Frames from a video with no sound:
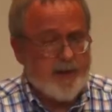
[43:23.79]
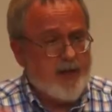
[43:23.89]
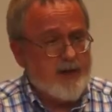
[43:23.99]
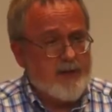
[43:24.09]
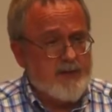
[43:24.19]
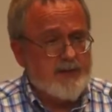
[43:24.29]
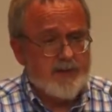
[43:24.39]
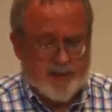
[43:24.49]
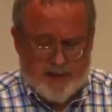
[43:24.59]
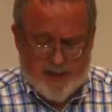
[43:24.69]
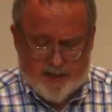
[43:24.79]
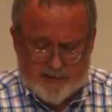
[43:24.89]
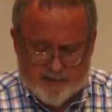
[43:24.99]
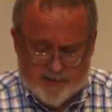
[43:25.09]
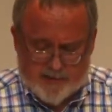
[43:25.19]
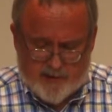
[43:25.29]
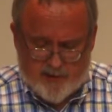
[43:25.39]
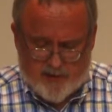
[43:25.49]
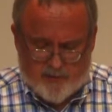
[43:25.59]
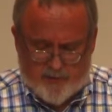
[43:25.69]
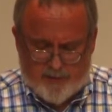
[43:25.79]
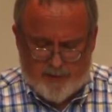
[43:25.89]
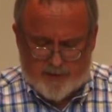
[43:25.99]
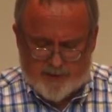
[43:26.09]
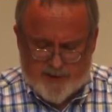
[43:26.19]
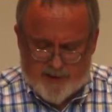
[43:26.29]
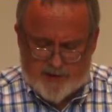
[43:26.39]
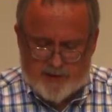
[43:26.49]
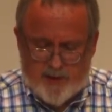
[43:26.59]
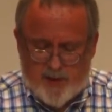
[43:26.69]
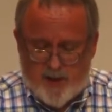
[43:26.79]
County commissions and councils, Board of Equalization,